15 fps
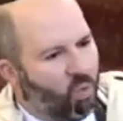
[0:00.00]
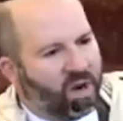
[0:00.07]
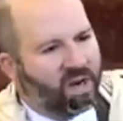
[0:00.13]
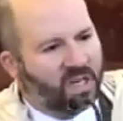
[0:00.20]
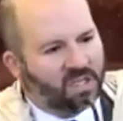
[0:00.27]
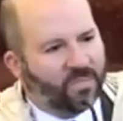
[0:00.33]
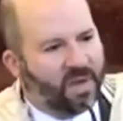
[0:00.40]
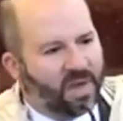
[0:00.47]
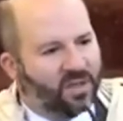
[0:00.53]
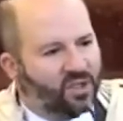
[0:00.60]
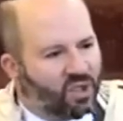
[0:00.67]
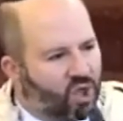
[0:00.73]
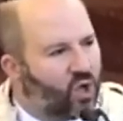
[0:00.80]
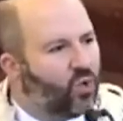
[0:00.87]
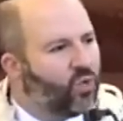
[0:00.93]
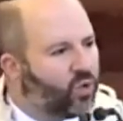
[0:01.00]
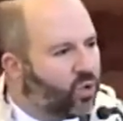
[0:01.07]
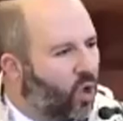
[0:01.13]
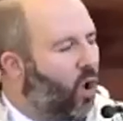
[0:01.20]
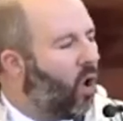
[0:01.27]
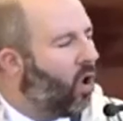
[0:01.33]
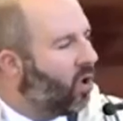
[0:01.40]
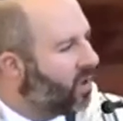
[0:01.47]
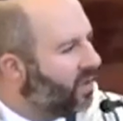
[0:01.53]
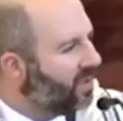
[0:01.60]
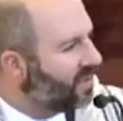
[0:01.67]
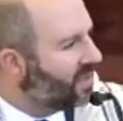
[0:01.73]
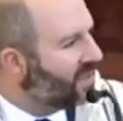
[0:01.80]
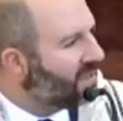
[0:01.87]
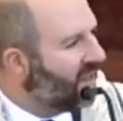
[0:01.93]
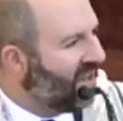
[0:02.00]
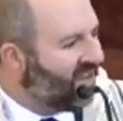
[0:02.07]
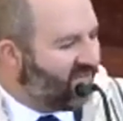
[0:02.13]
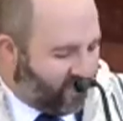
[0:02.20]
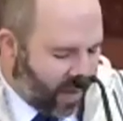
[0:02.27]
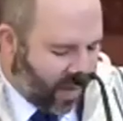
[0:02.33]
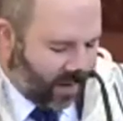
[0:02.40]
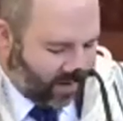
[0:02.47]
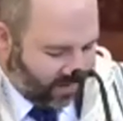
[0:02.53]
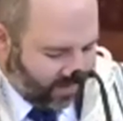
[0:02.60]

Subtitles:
when it's been too long since I've been.